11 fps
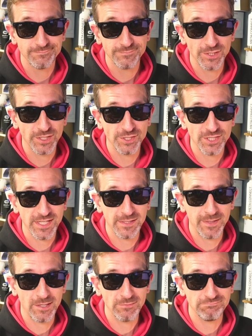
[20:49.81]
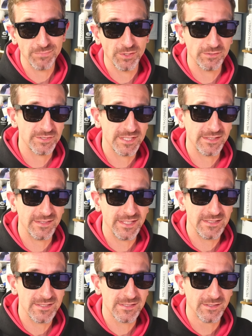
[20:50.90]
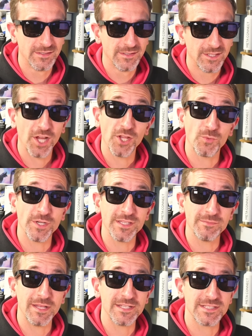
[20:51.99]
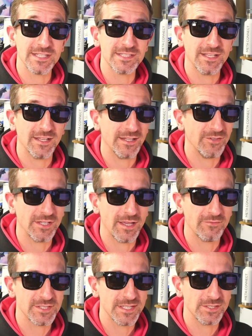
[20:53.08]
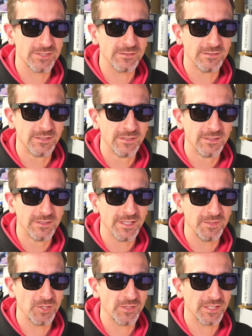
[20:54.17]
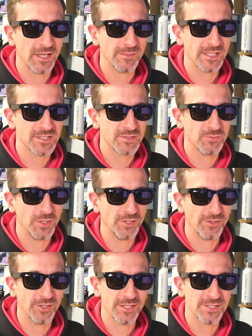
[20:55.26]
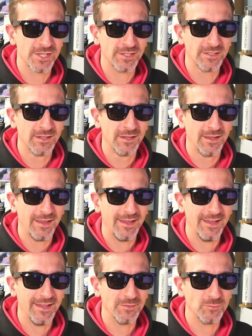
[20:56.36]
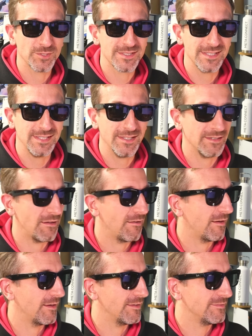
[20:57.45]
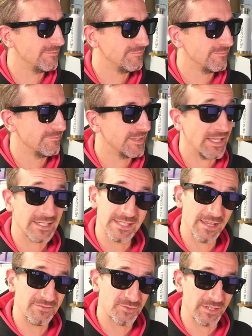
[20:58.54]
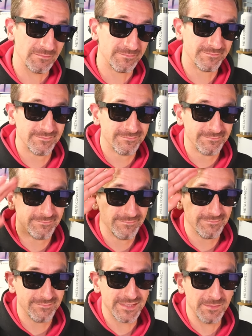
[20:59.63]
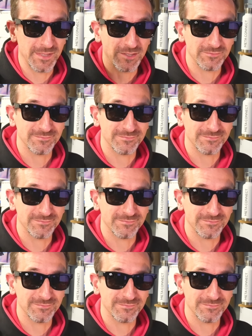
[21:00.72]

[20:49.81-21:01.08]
Are you gonna check him out? Are you interested in these? Are you worried that Meta's listening on every conversation? Let me know in the comments what your thoughts are, and we'll see you on the next live stream. Zim out.